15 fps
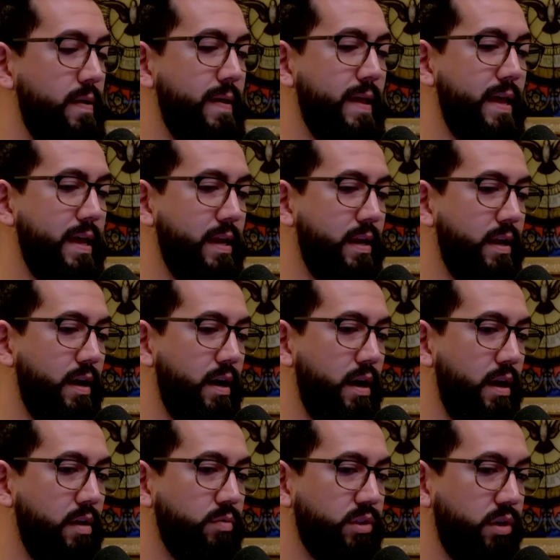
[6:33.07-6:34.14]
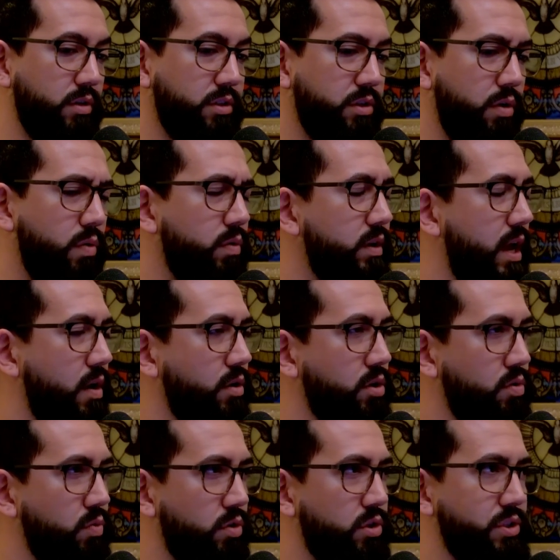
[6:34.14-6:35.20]
And uh, he was also, now
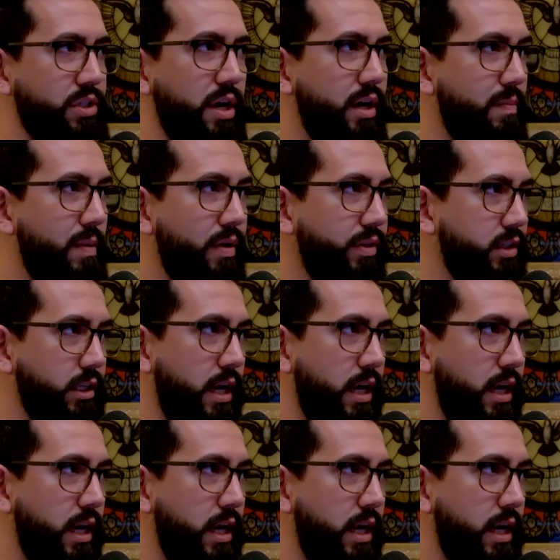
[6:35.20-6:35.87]
you were just talking about this.